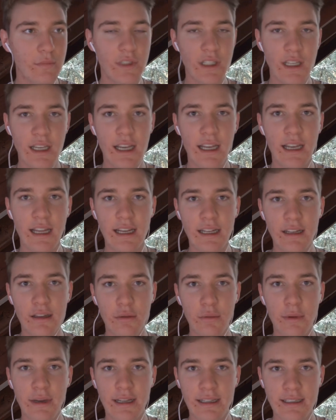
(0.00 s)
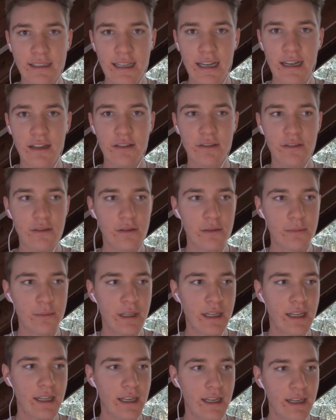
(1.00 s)
Okay, I like the way it sounds from the
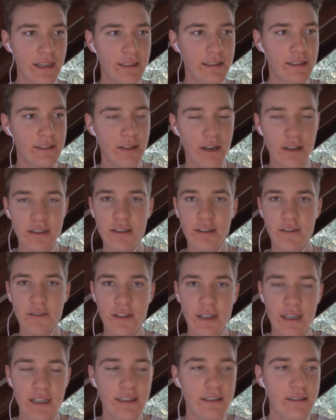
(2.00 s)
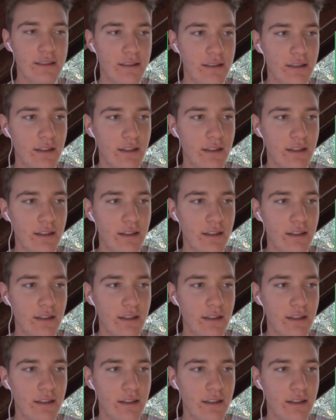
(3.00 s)
beginning. It starts off nice.